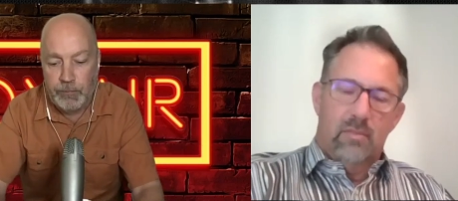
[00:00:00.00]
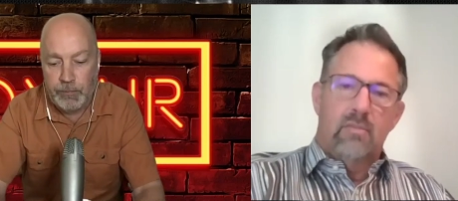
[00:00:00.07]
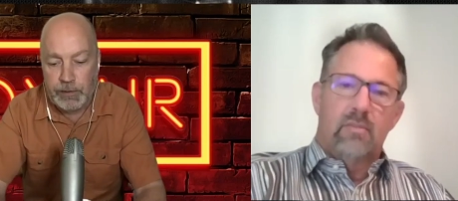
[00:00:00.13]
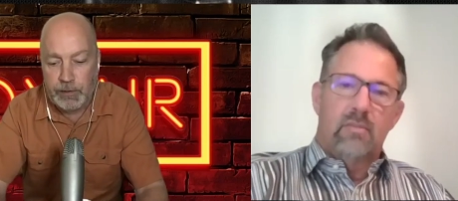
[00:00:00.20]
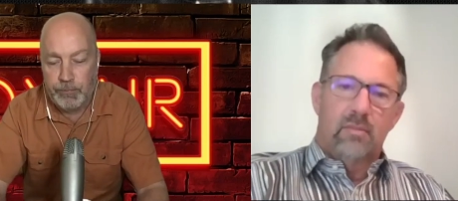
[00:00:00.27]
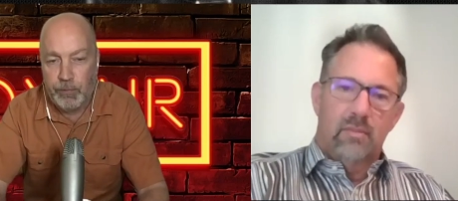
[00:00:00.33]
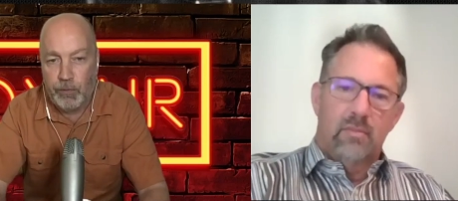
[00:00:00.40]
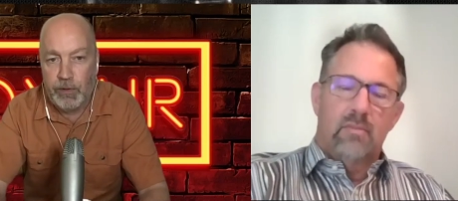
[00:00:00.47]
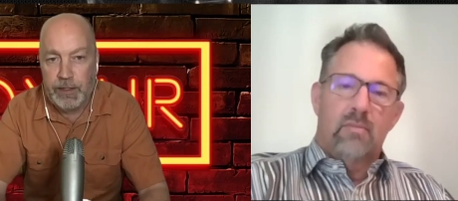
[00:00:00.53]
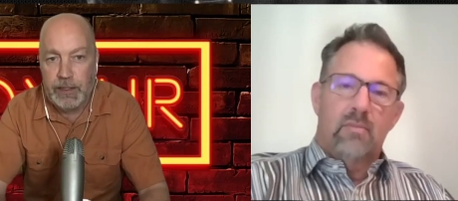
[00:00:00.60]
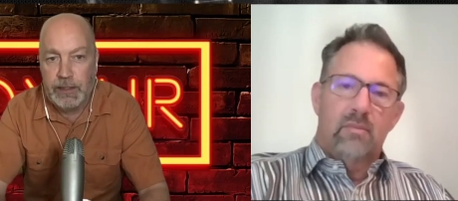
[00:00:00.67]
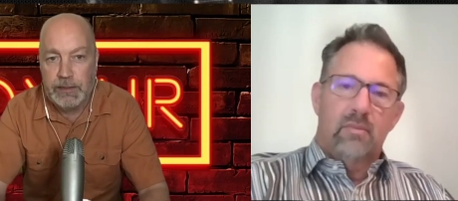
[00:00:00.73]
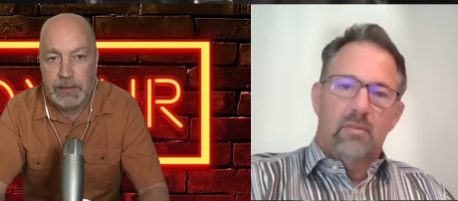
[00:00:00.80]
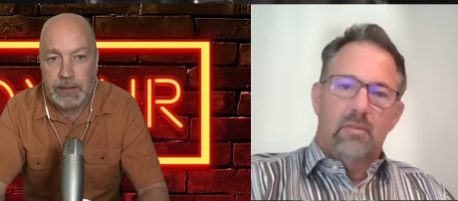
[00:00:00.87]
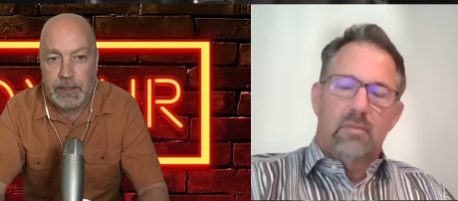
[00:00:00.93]
Speaker 1: But the point
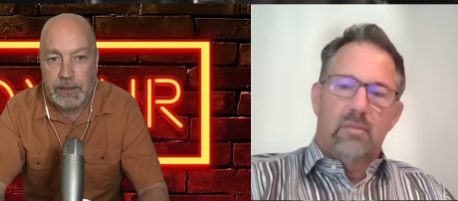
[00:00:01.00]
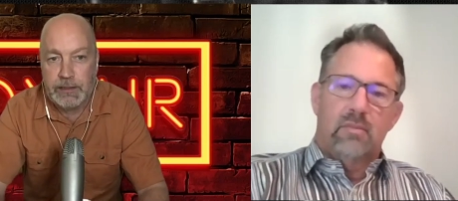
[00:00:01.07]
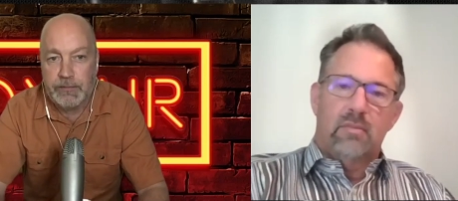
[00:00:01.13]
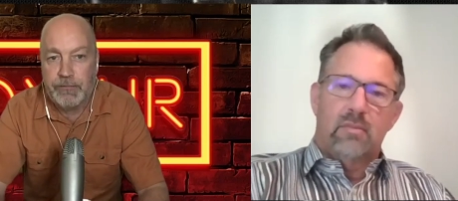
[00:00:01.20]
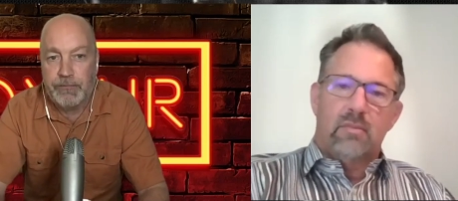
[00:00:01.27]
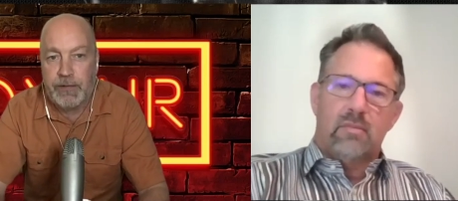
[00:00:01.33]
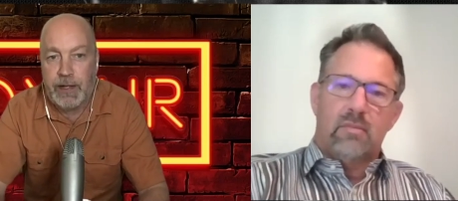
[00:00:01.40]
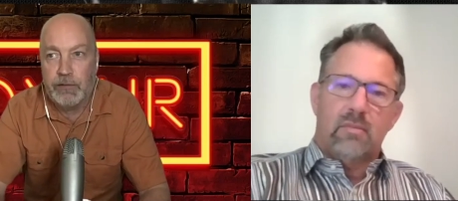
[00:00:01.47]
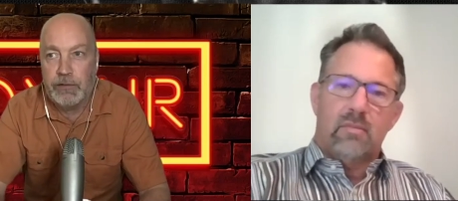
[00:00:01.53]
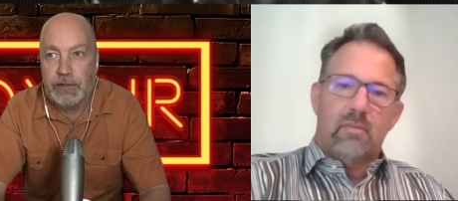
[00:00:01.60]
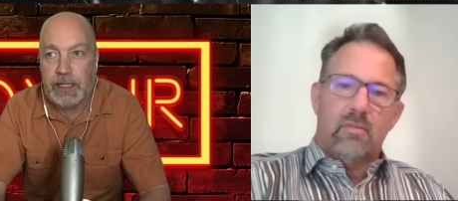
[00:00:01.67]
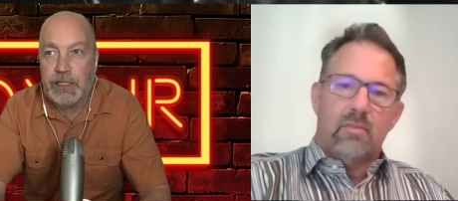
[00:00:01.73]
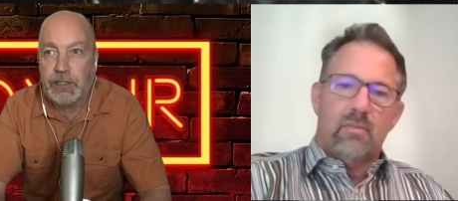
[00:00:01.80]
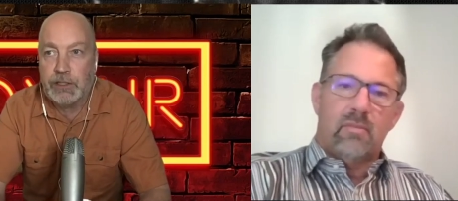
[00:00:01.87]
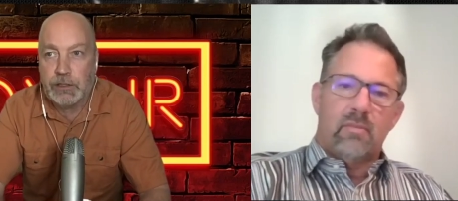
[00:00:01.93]
is, it's a
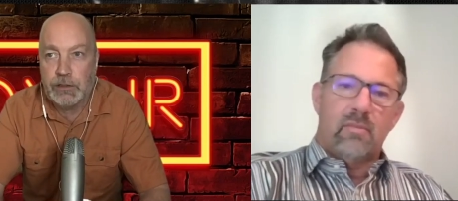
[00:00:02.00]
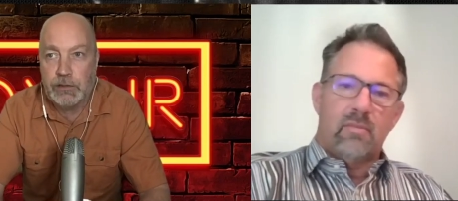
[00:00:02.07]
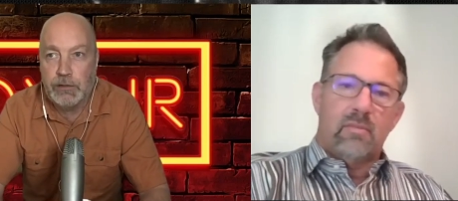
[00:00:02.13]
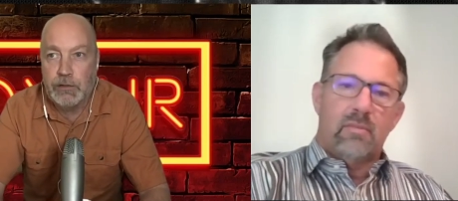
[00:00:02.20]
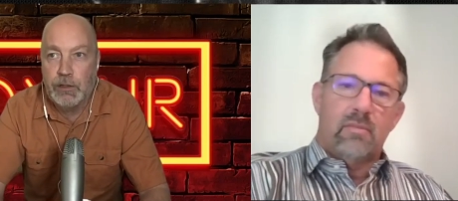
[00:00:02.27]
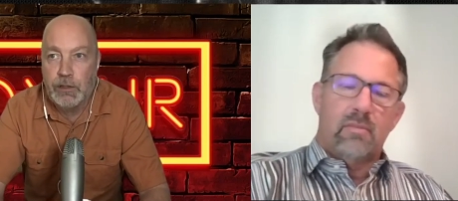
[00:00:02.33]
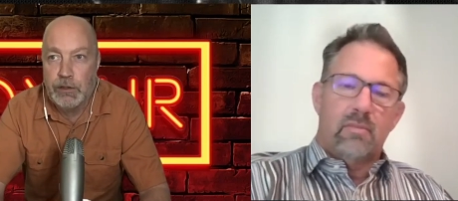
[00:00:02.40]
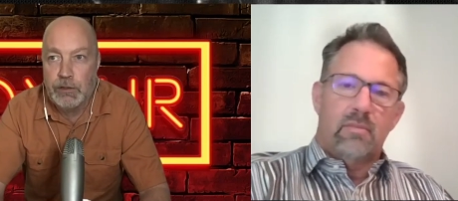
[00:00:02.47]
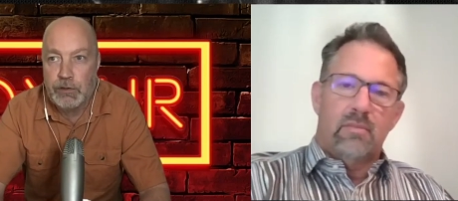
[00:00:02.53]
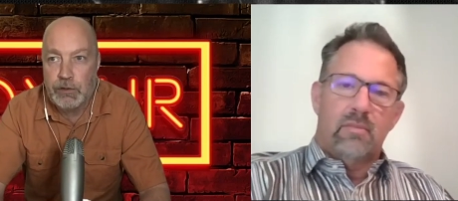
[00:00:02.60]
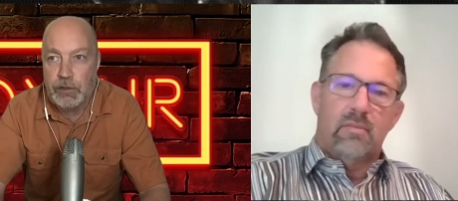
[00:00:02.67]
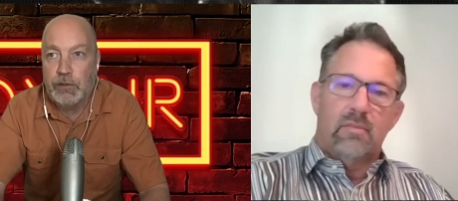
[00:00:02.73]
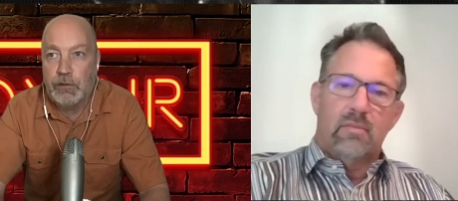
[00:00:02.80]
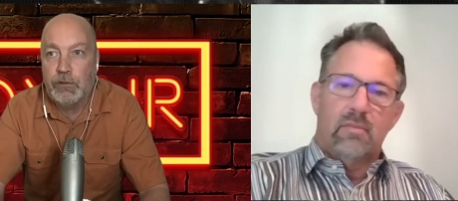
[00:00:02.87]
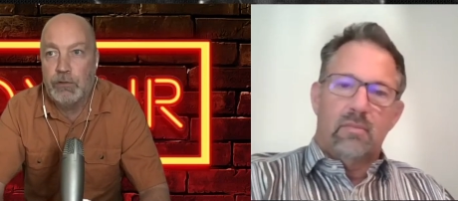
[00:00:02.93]
foundation
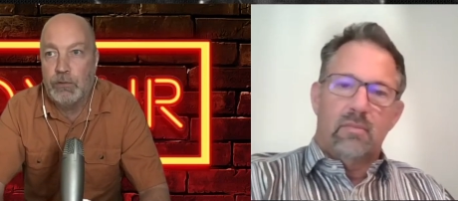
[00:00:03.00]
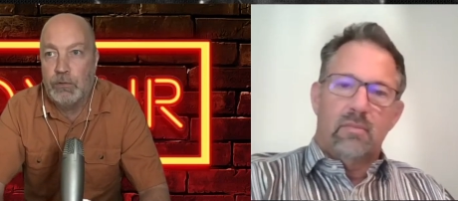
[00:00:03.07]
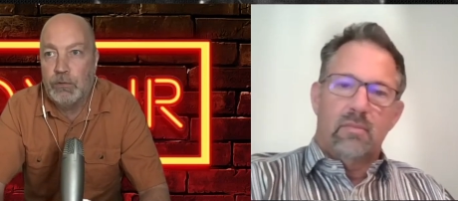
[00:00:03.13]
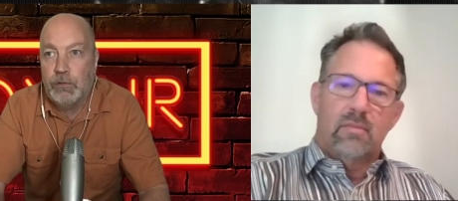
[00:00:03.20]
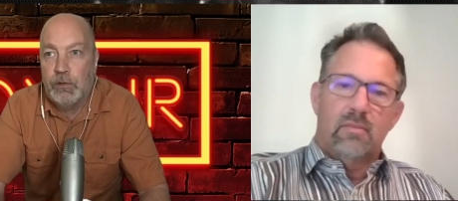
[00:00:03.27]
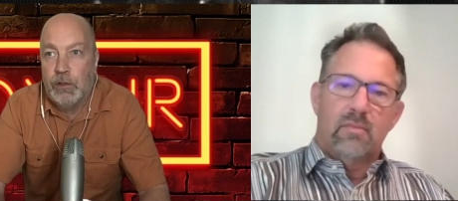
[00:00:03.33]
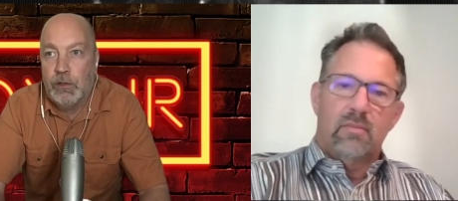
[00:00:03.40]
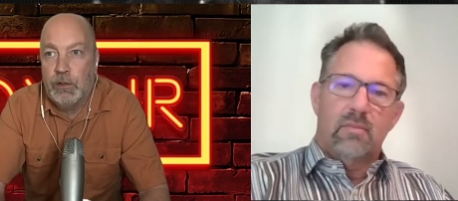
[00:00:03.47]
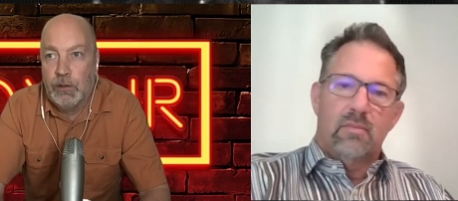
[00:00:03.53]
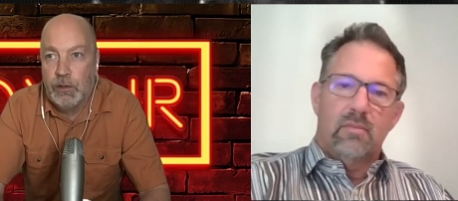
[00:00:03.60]
to